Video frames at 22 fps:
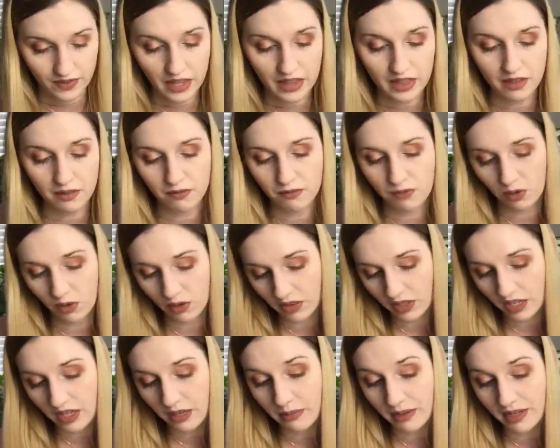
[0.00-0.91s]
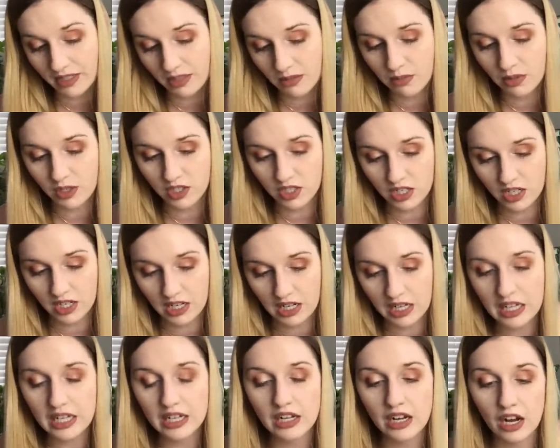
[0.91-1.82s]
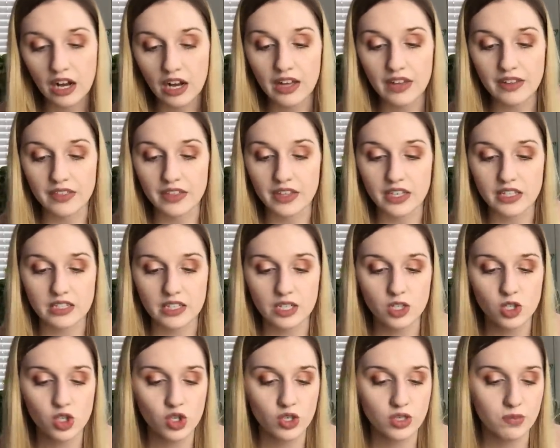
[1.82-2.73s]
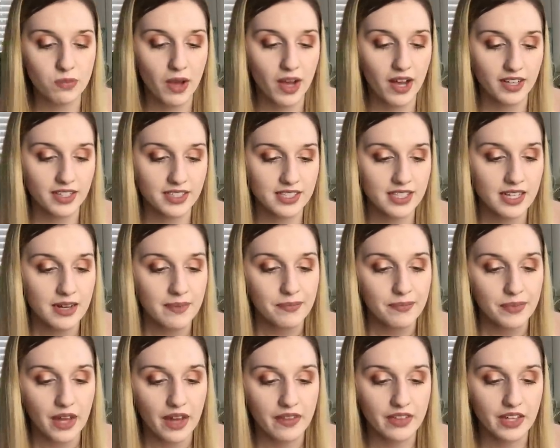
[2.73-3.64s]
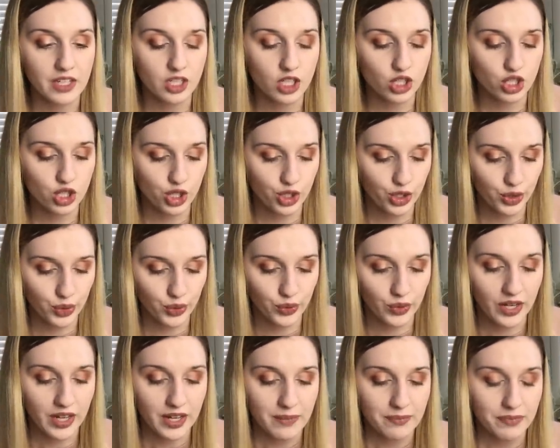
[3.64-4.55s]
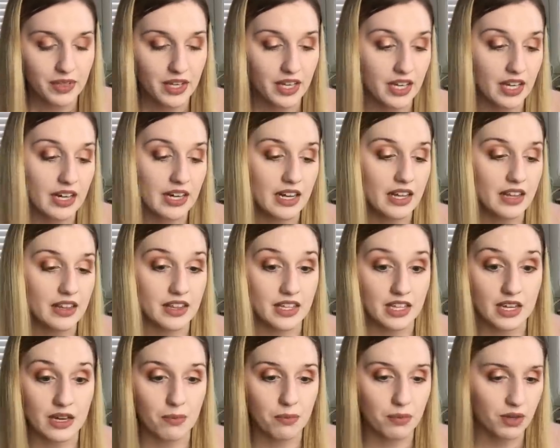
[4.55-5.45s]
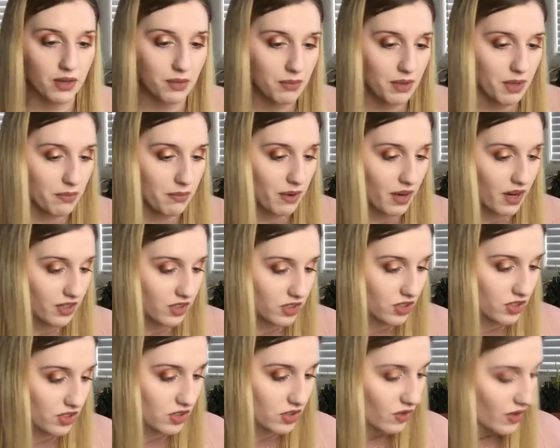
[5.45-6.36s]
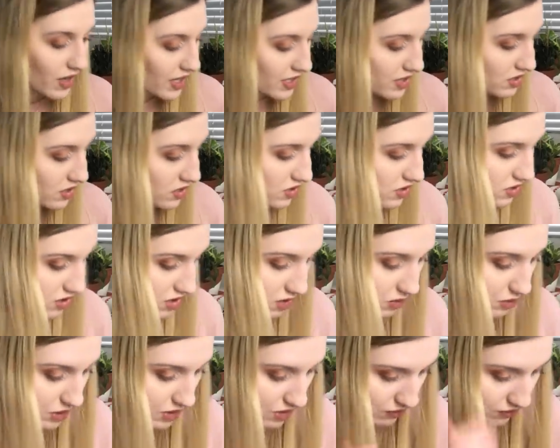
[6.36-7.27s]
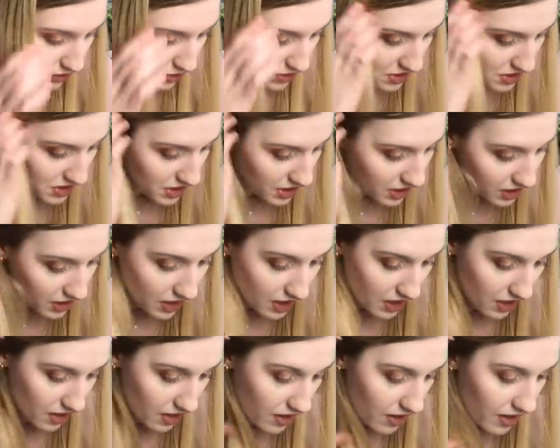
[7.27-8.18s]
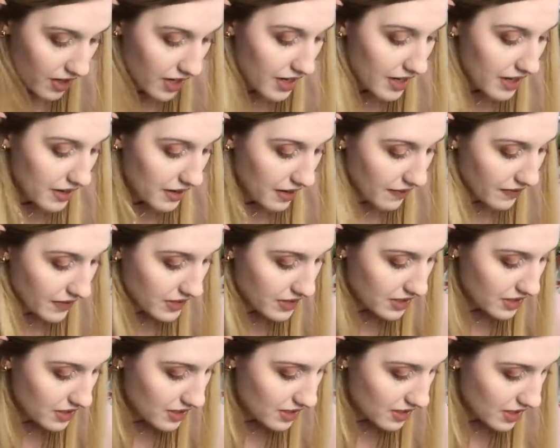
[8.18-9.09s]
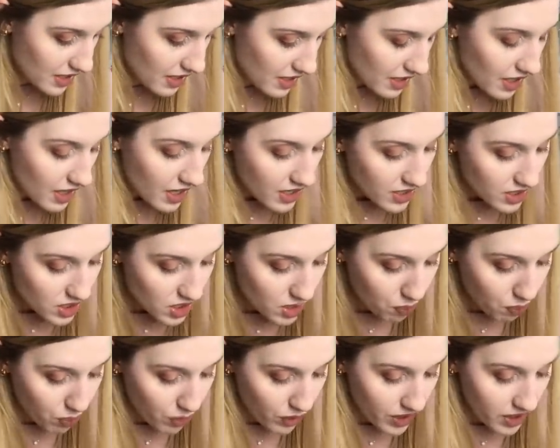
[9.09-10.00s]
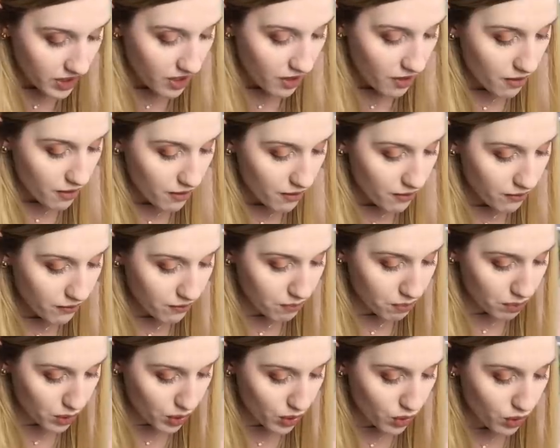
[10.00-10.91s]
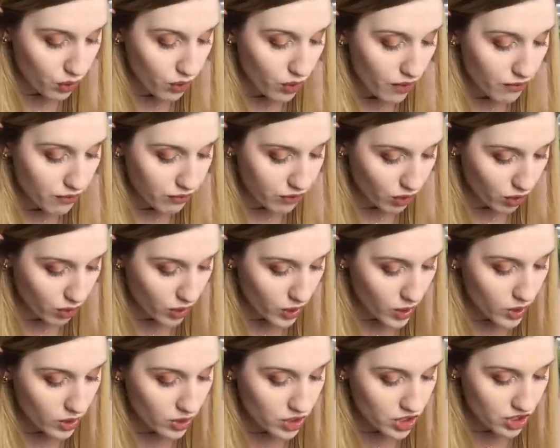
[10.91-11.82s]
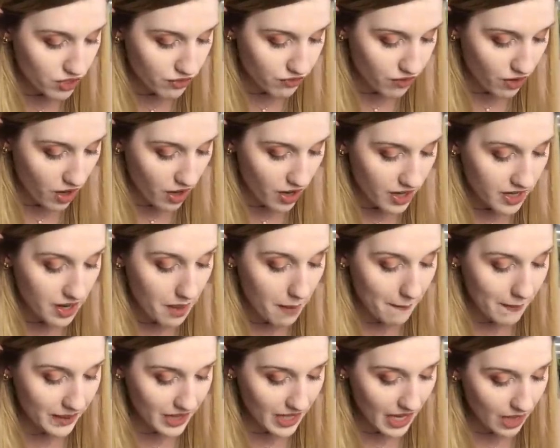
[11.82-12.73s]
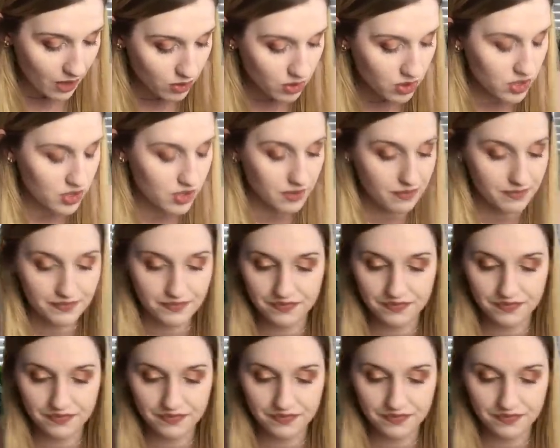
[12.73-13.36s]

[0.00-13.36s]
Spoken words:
and the fourth item has a bunch in it in the essentials box, and then 2 in the premium box. So let's go ahead and start with the first thing here, and this is the spring blue floral chiffon blouse.